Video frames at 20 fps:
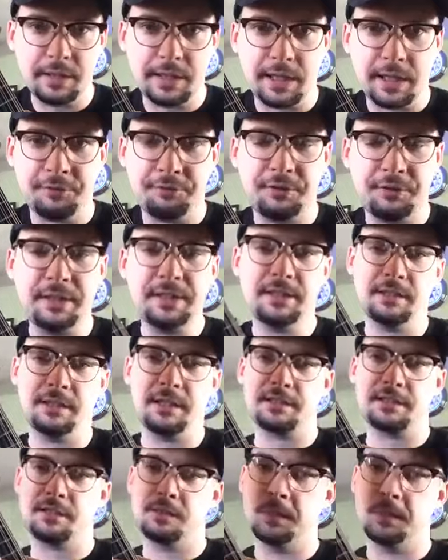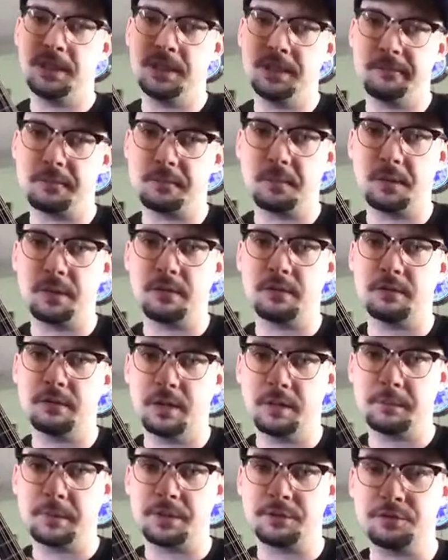it likes the mediums better.
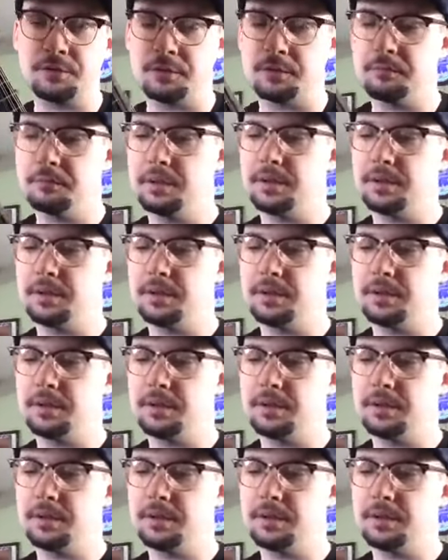I'm not sure.